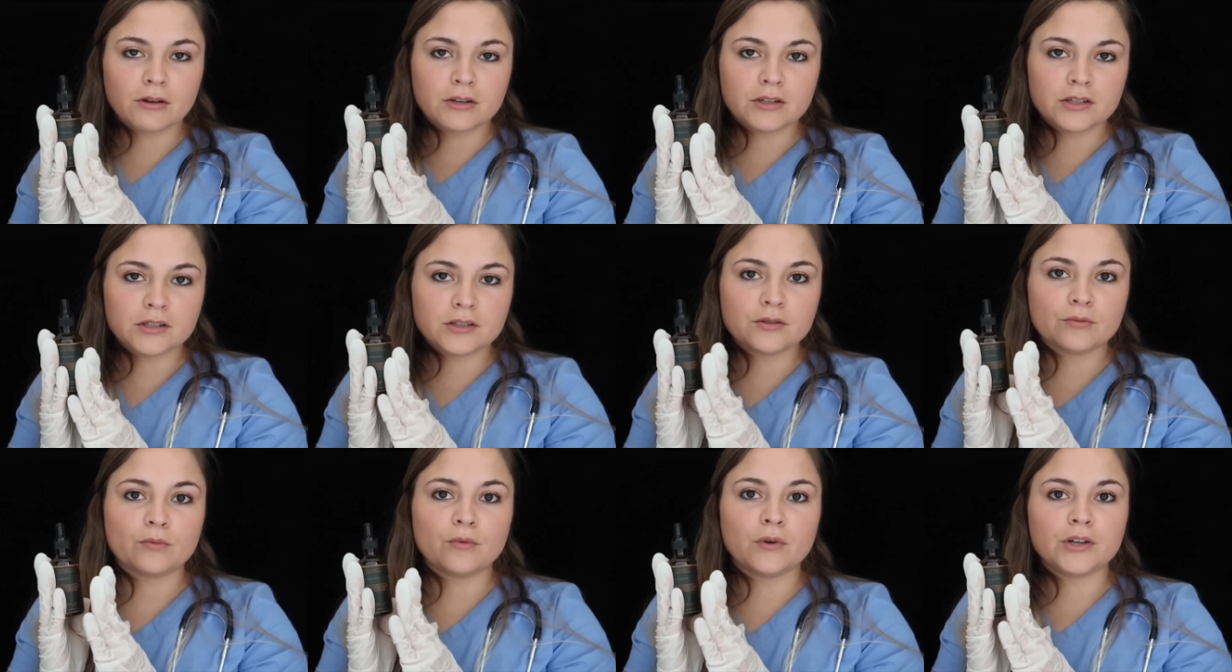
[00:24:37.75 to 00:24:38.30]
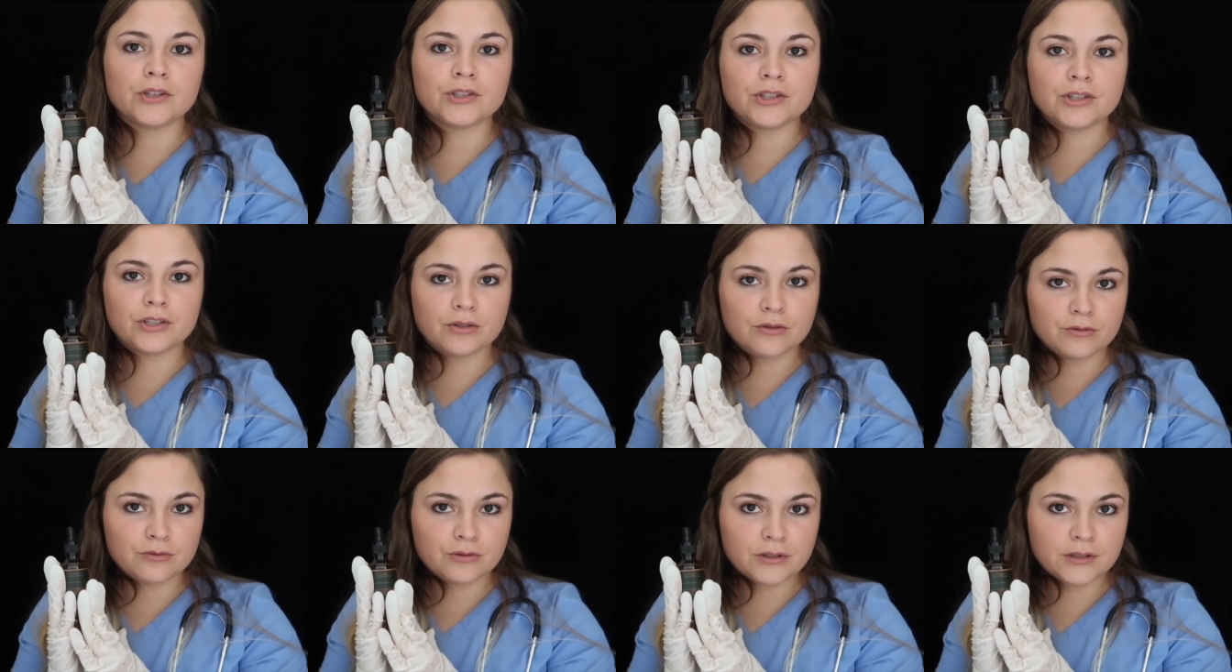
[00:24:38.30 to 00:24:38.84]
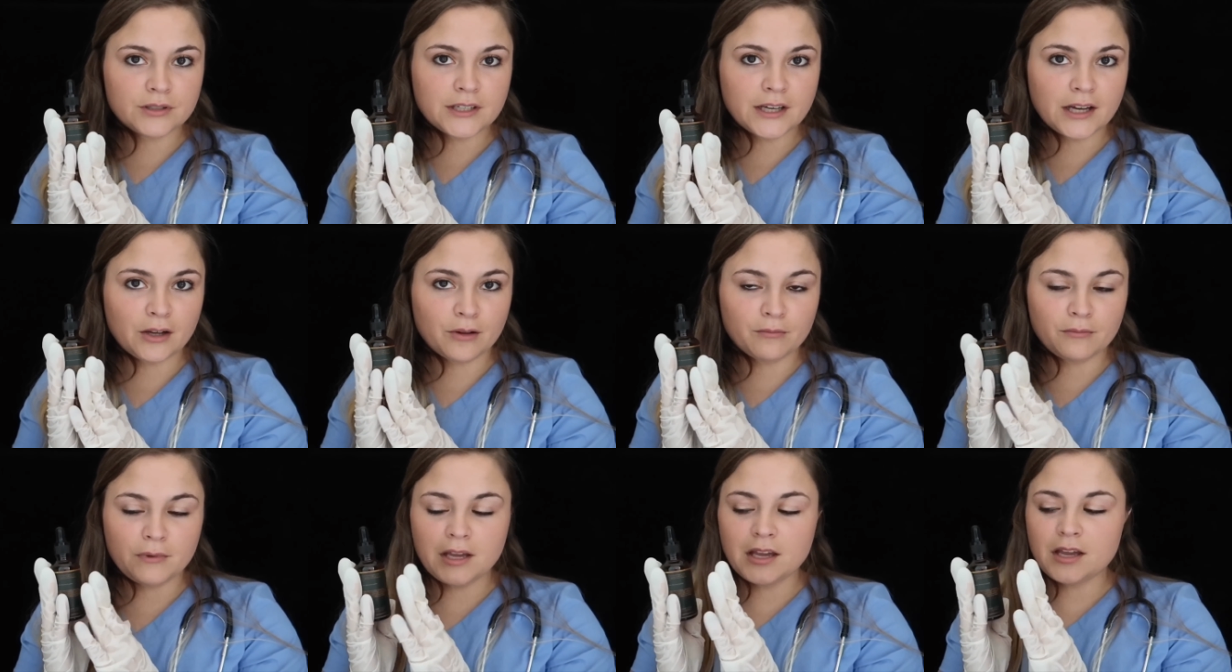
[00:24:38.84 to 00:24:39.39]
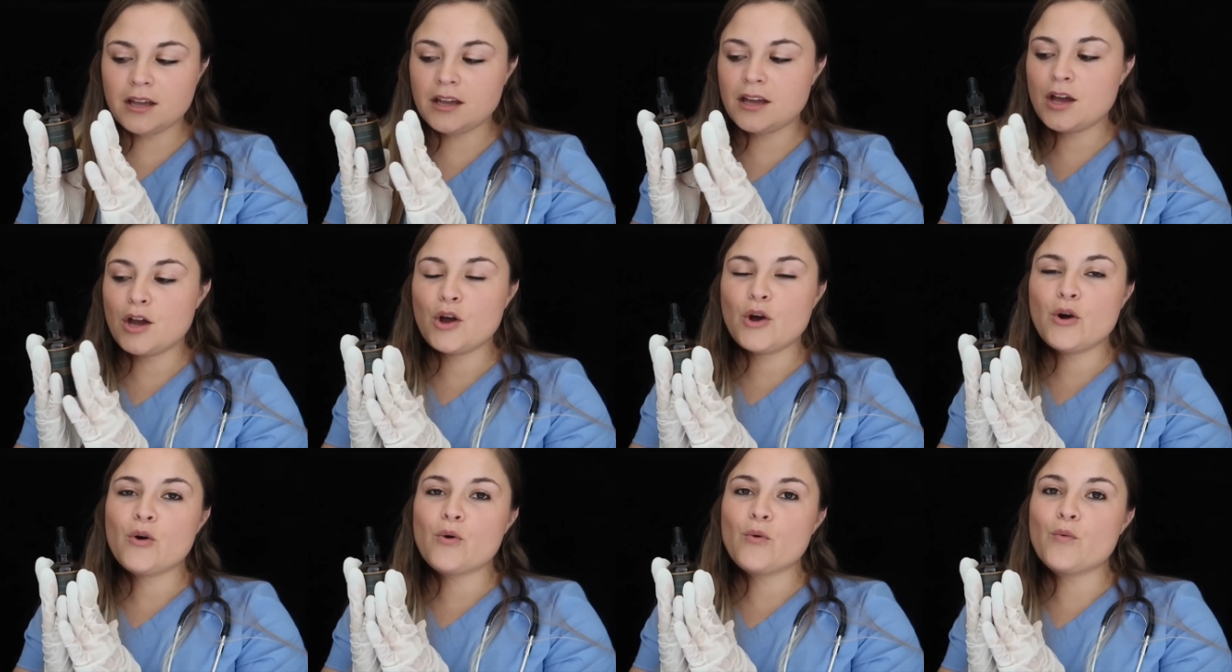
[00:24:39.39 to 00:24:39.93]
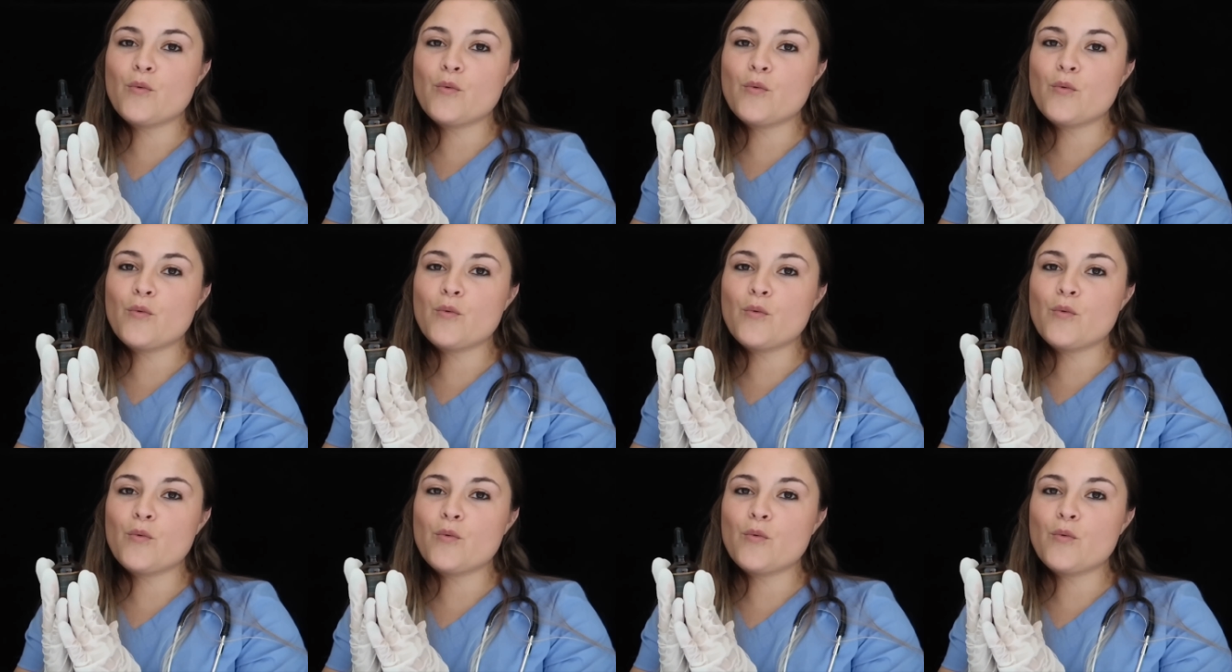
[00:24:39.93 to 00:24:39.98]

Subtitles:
so I just want you to tell me